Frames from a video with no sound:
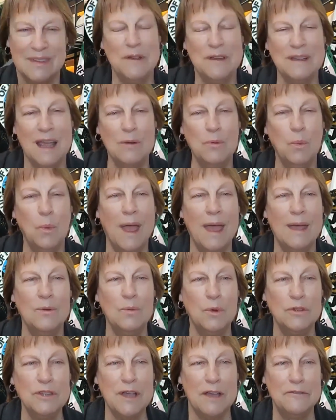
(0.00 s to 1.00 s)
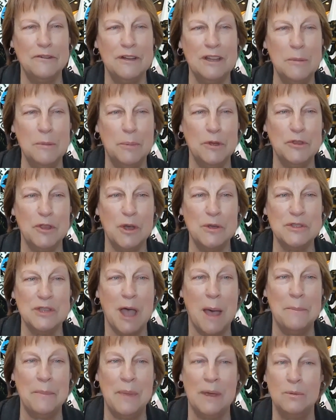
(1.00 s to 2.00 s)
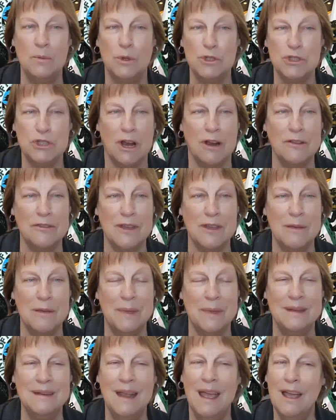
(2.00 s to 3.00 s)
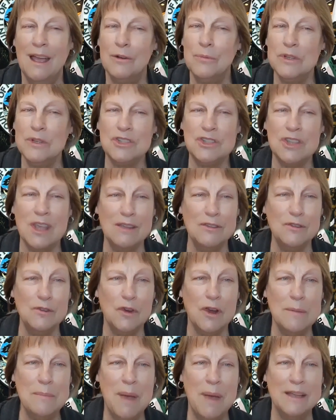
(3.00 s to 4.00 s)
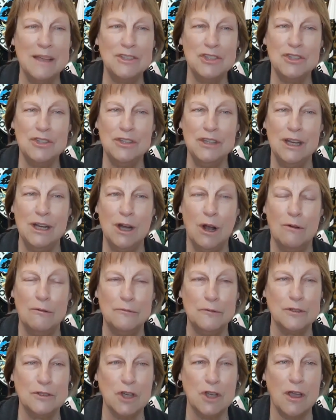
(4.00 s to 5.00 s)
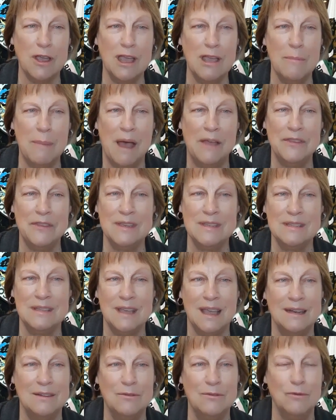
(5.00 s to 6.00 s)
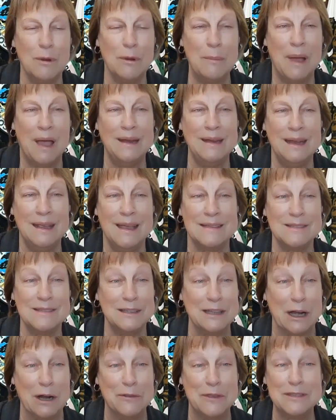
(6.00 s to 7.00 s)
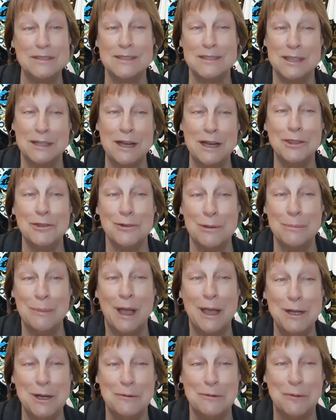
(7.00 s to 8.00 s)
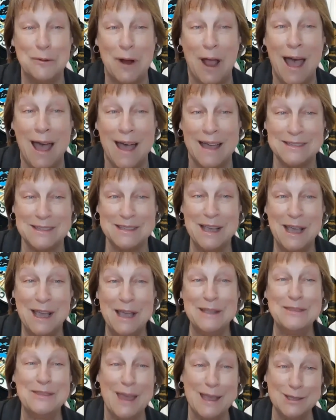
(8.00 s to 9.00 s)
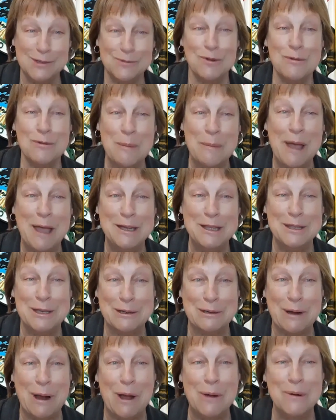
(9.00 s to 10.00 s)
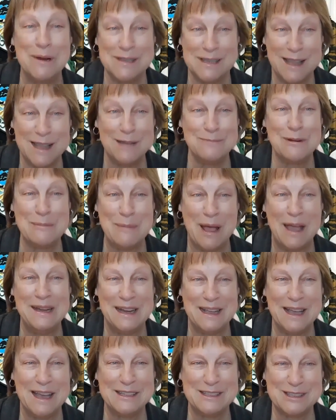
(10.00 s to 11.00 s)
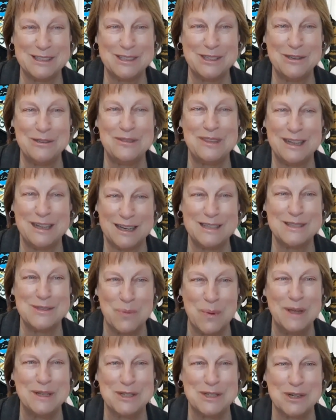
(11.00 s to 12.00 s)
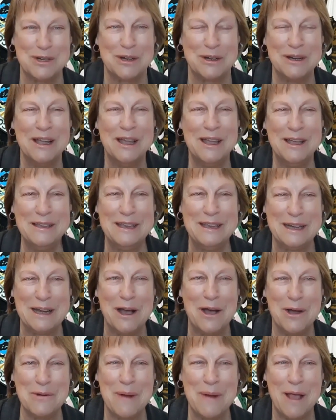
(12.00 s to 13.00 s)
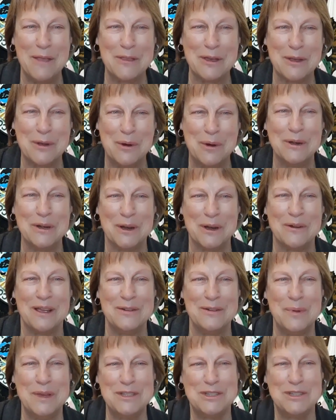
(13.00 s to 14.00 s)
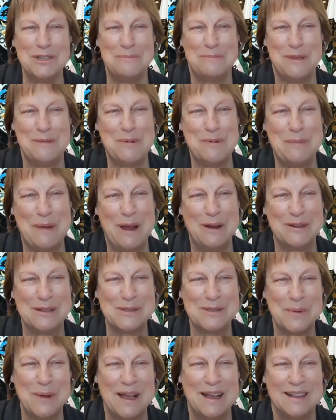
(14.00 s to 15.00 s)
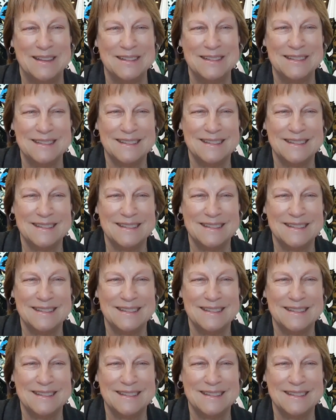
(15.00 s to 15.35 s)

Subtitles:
And we'll definitely put those up and we'll share them. And Rich, thanks very much, for talking about this and reminding us, this is another reminder for us. Thanks for reminding the growers and then reminding us too that it is winter, around the corner and we should be prepared as well.